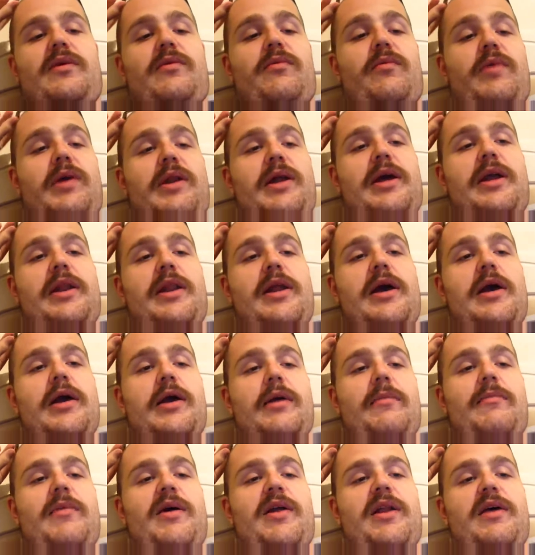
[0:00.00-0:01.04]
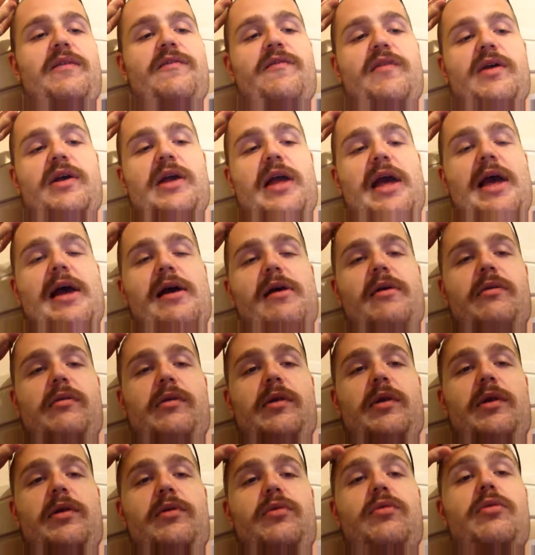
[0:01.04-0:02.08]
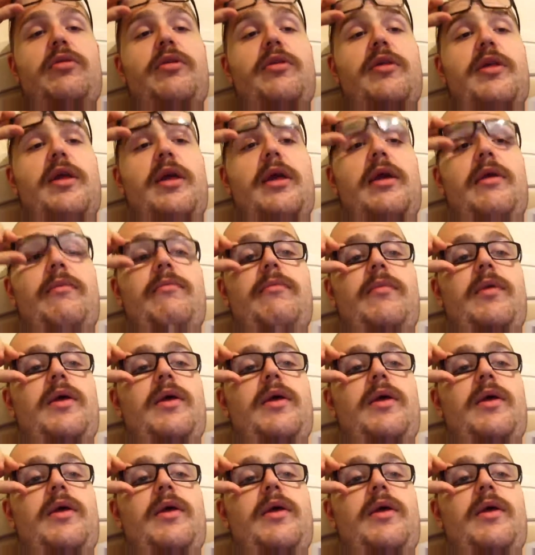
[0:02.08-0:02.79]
When I knock a motherfucker out, you'll see.